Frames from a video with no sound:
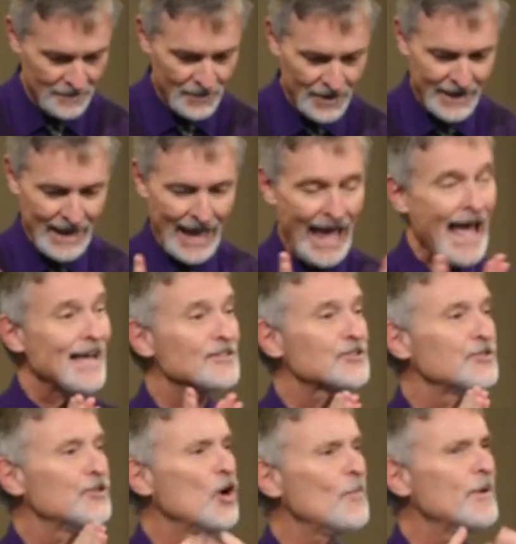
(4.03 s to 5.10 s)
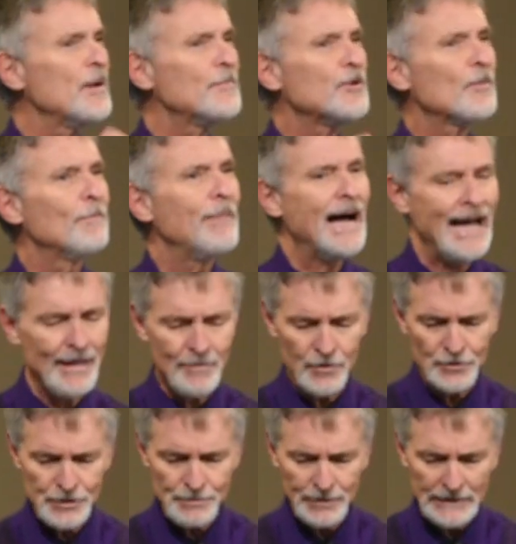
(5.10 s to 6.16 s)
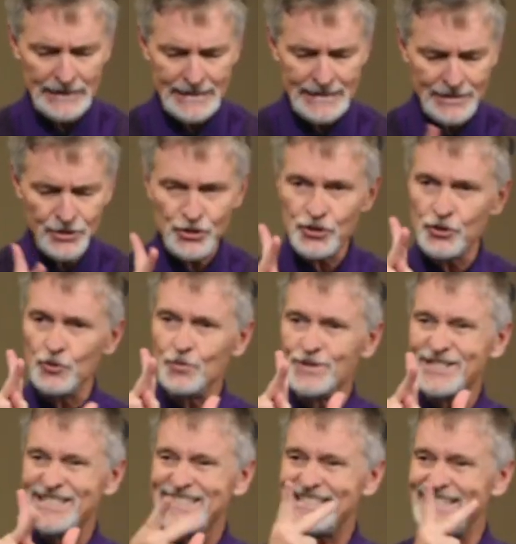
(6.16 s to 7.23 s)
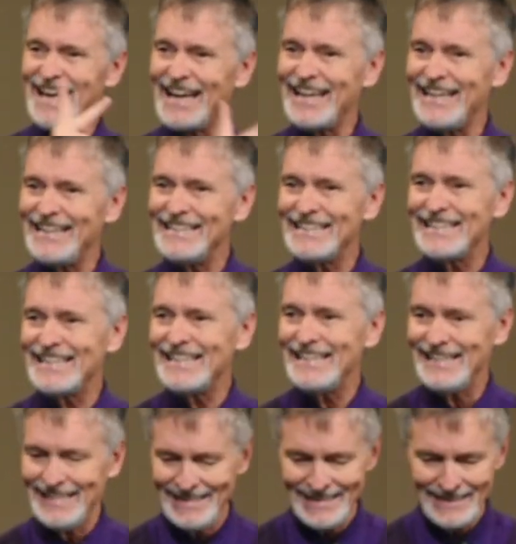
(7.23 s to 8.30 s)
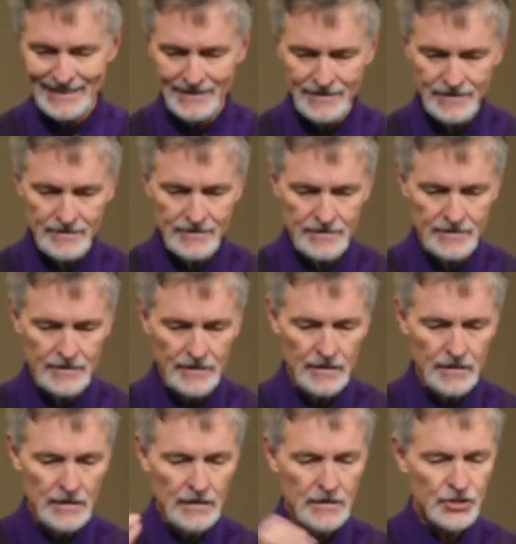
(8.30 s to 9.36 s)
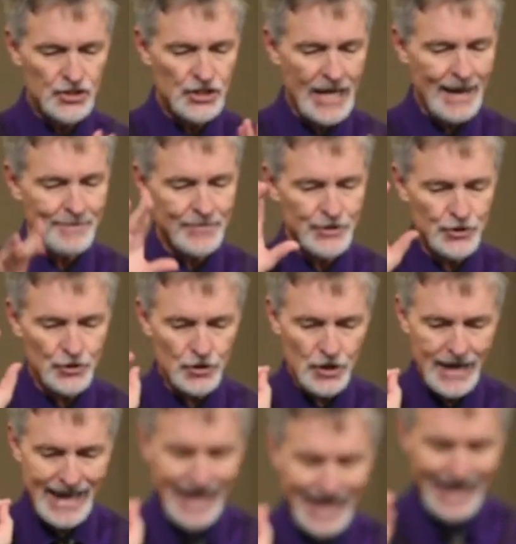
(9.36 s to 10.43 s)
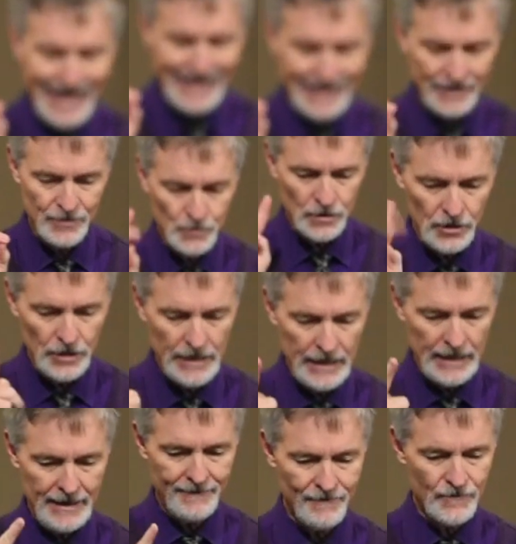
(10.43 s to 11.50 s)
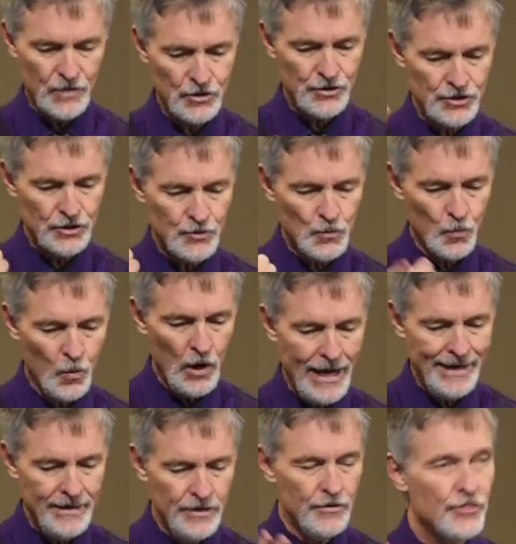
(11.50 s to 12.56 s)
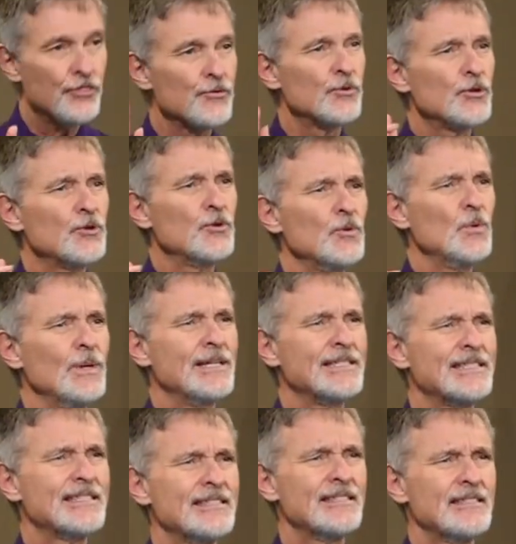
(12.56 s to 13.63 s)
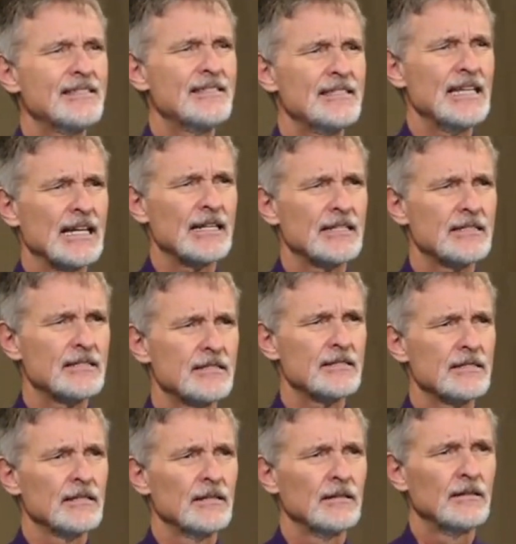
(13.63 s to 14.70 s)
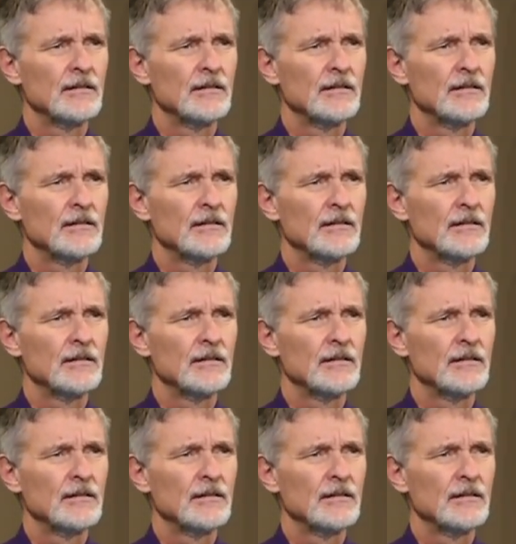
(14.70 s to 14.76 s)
Can I ask you to open up your Bibles, please, to 2 Kings chapter 8. We're looking at verses 1 through 6.